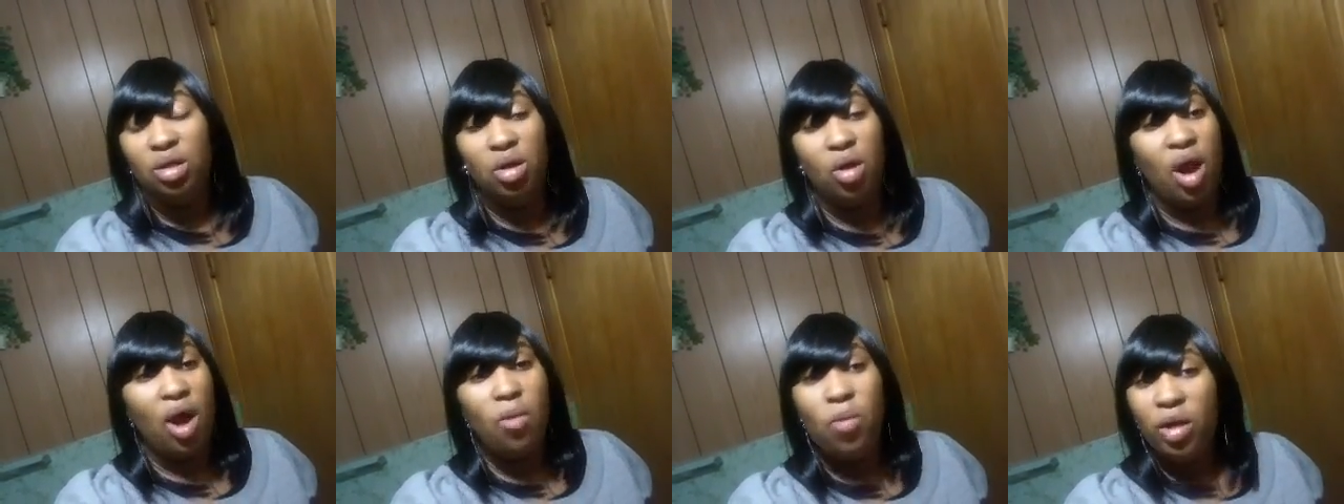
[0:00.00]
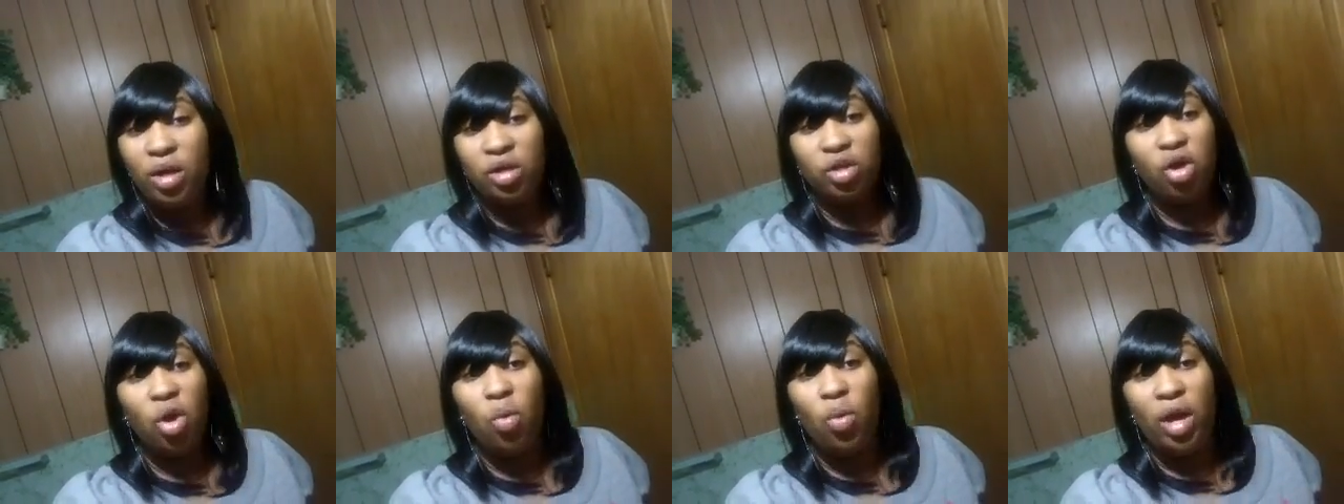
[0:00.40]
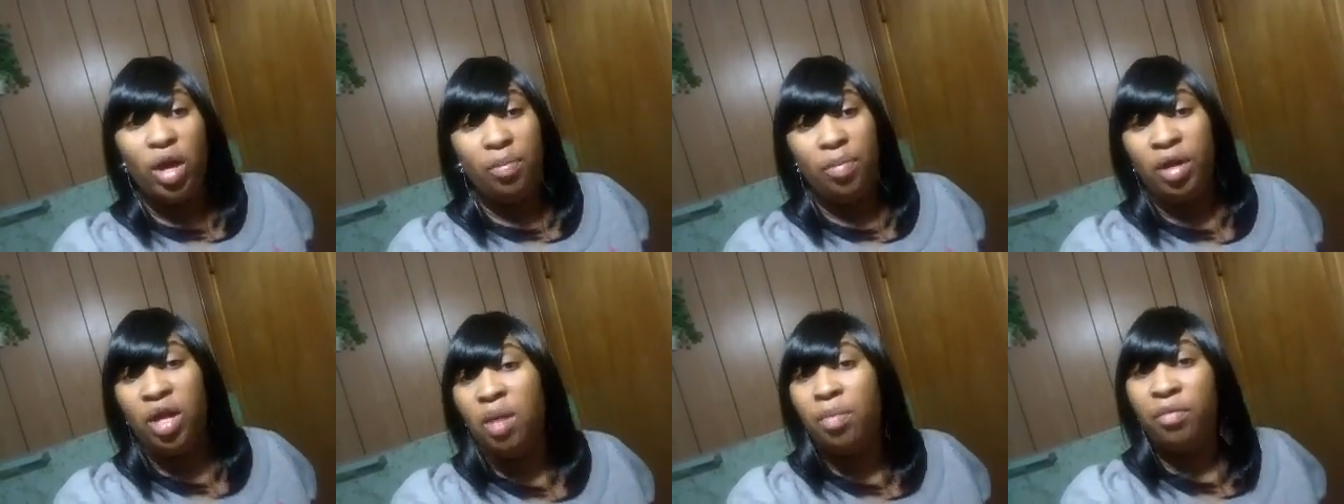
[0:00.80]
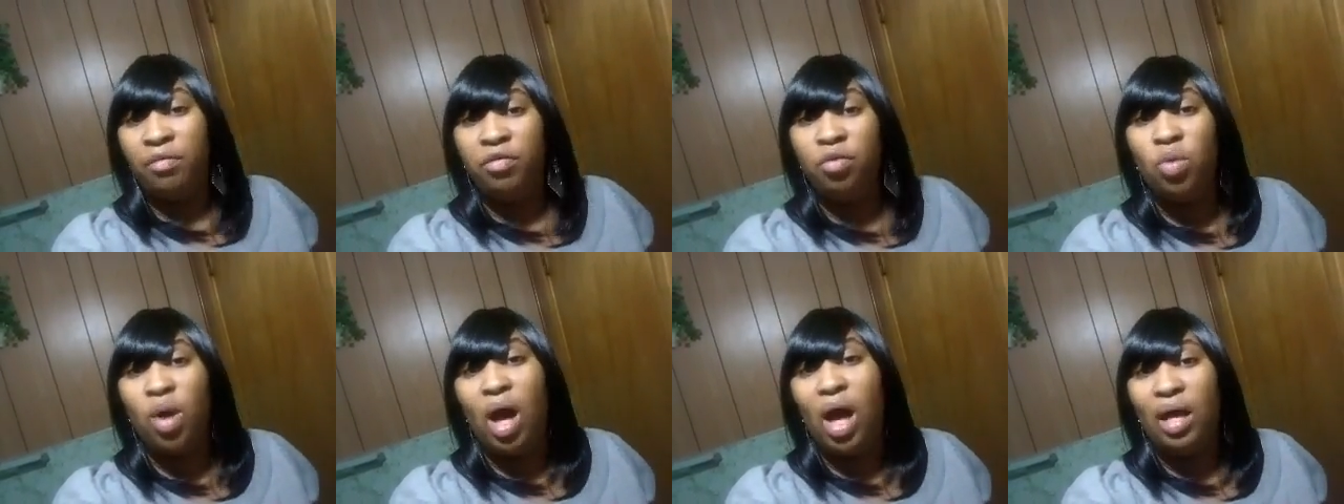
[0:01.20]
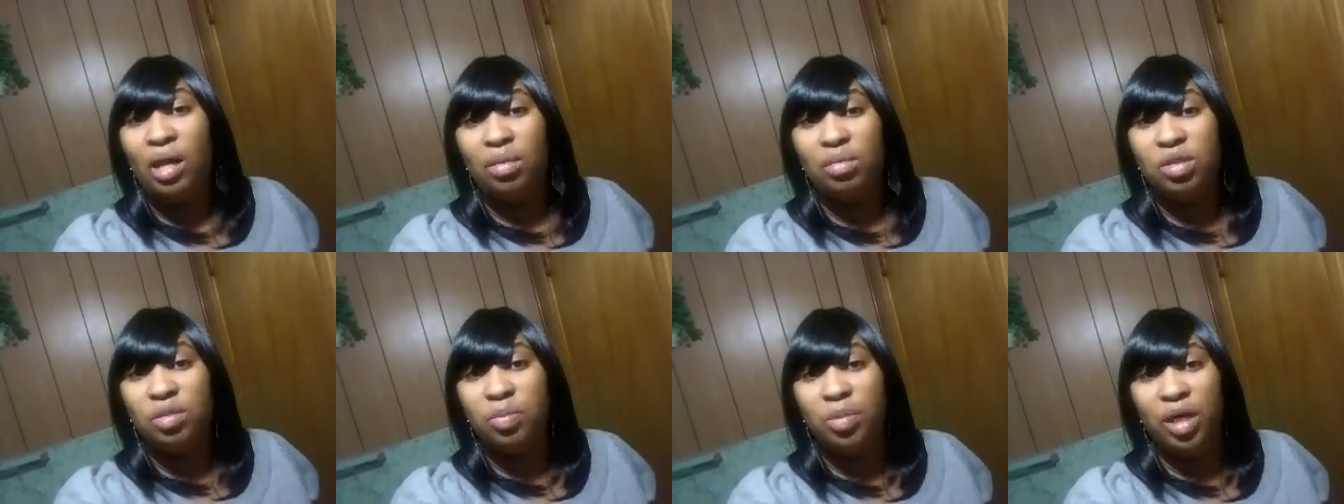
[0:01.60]
You know, I want to go in and pick up a few
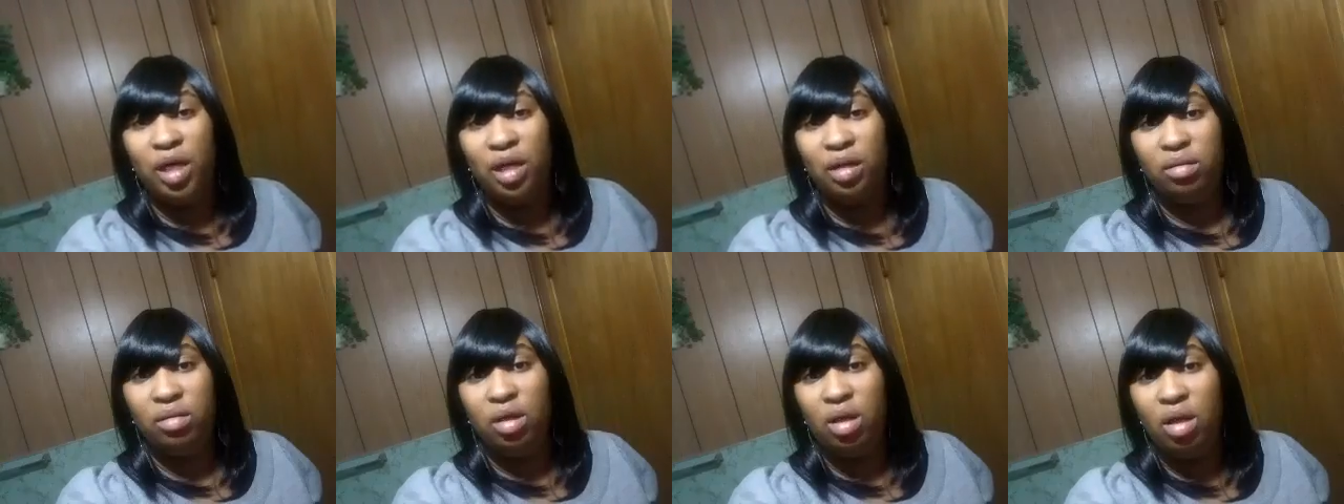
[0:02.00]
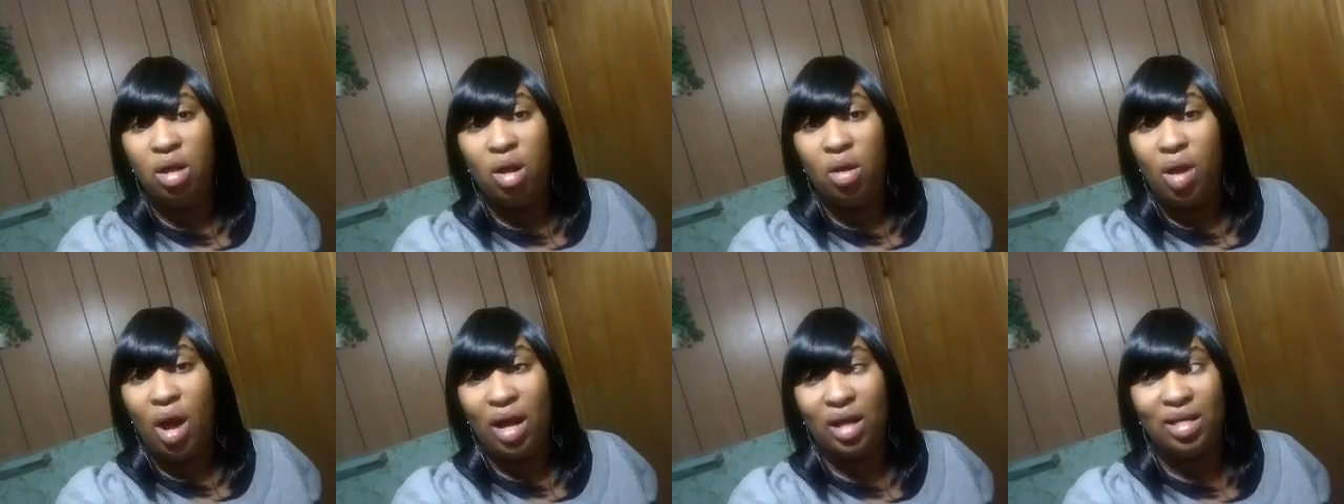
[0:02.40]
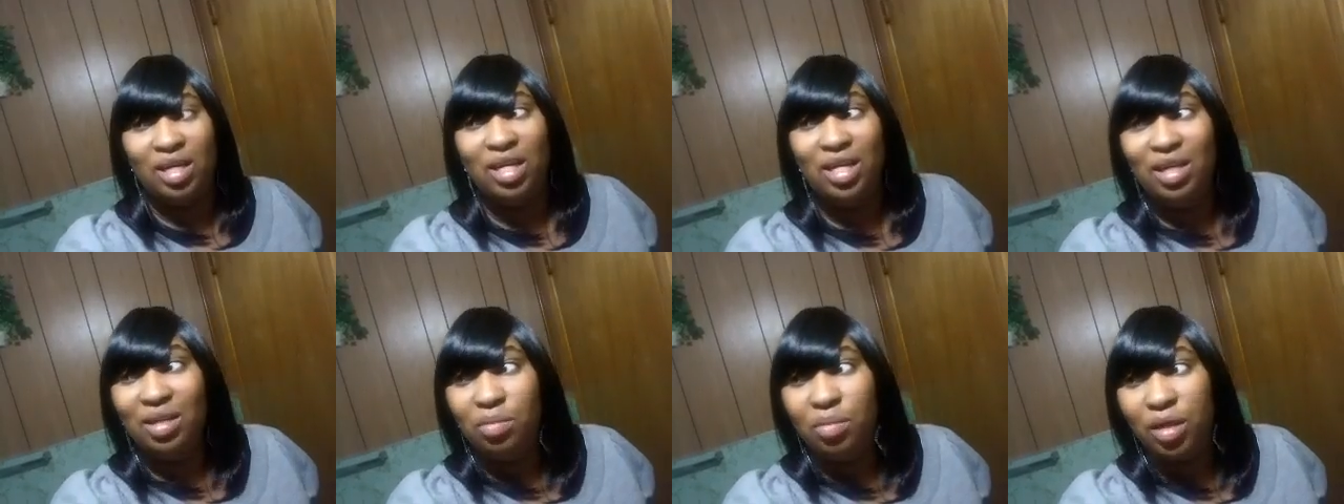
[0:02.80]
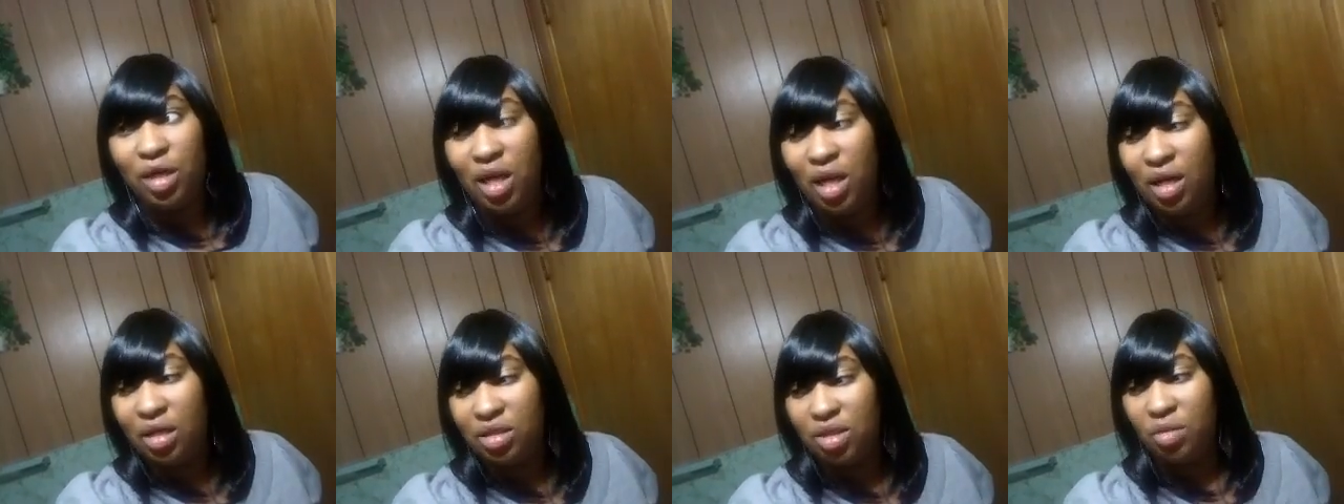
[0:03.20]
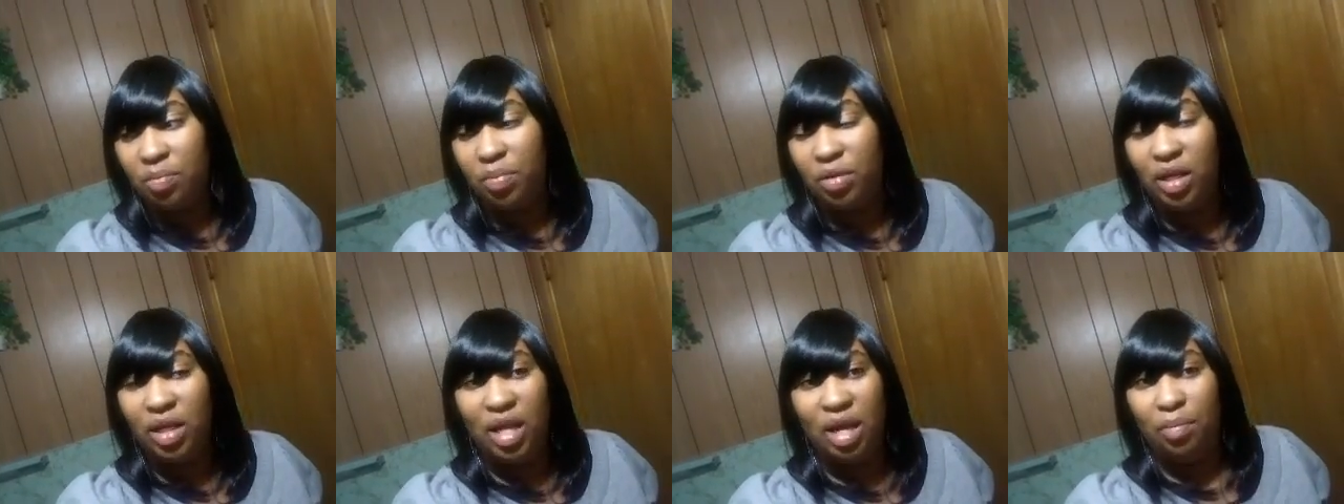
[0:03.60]
items, but you know, I couldn't because they're
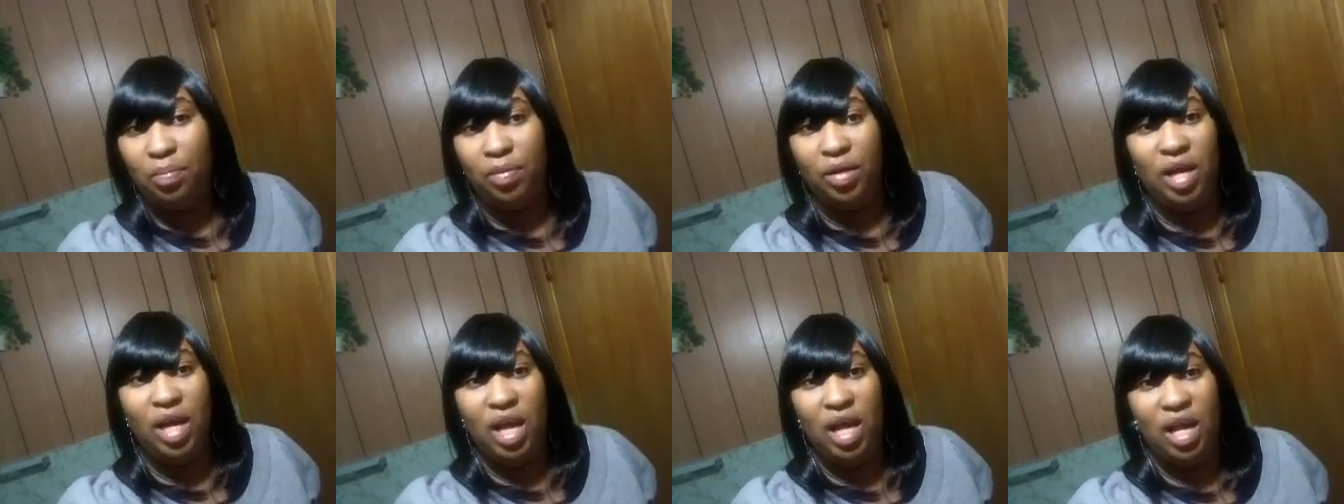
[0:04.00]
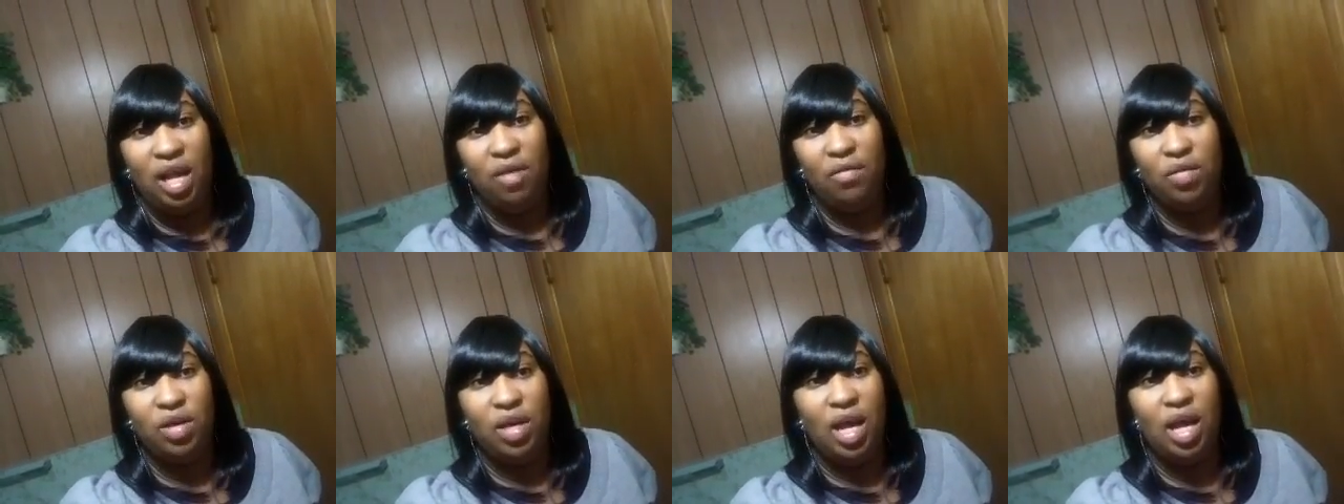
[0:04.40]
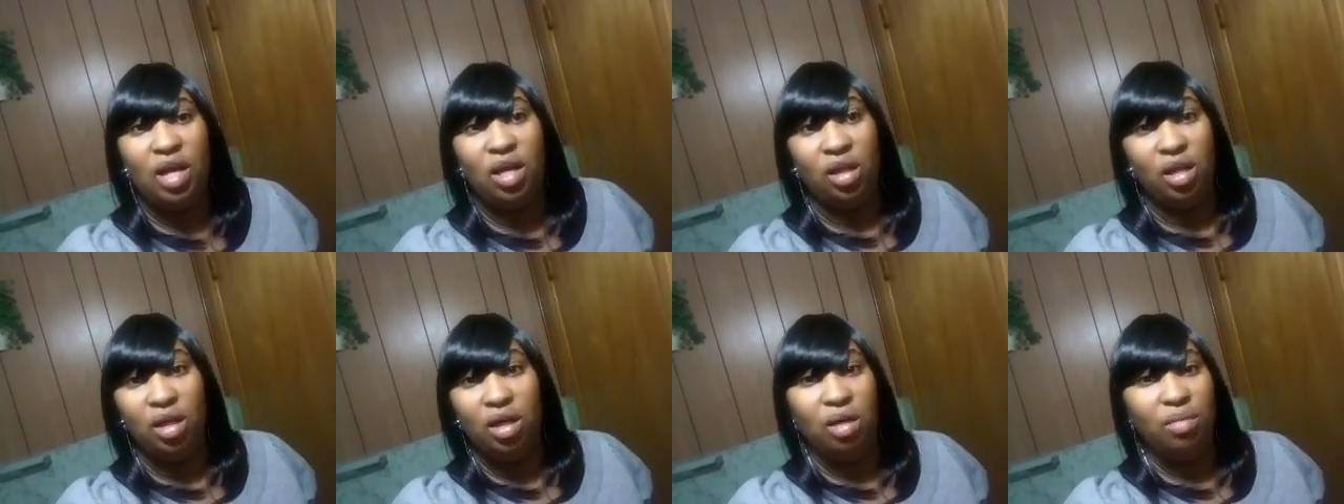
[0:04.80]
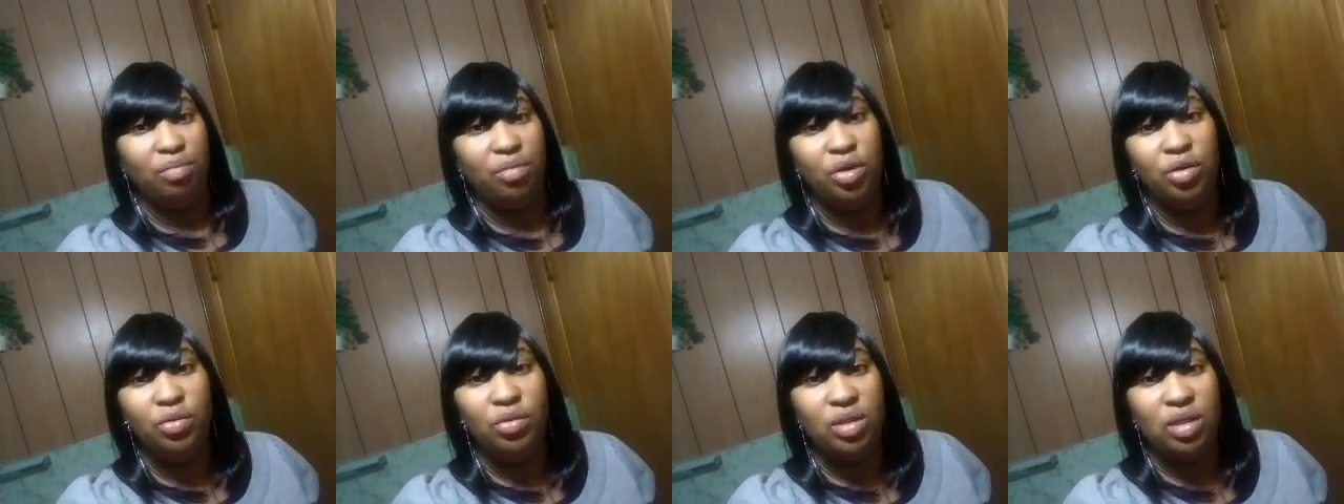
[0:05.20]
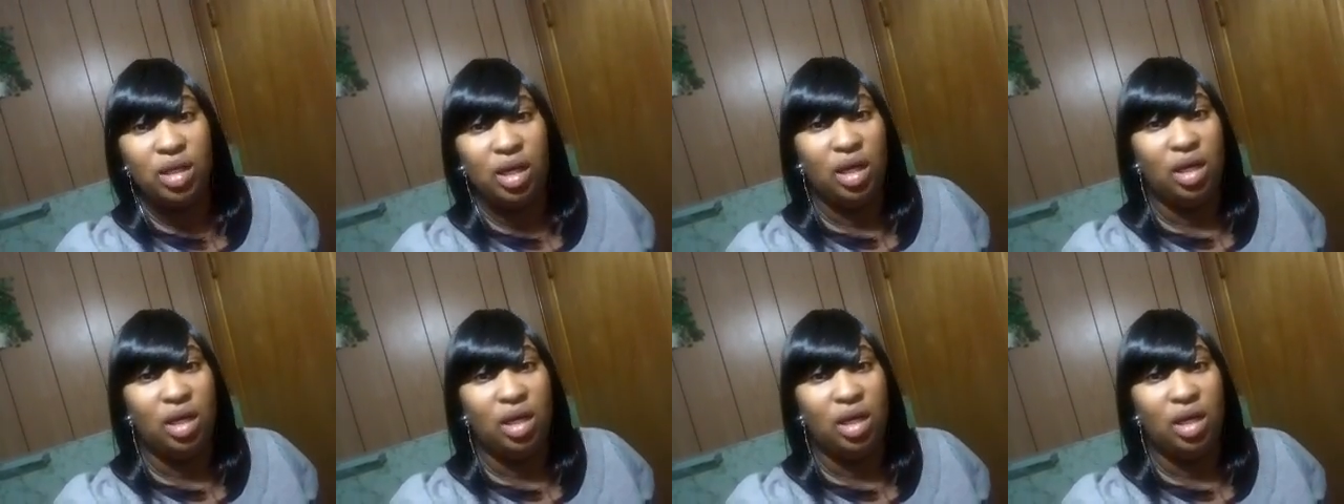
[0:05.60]
they're playing everyday club music,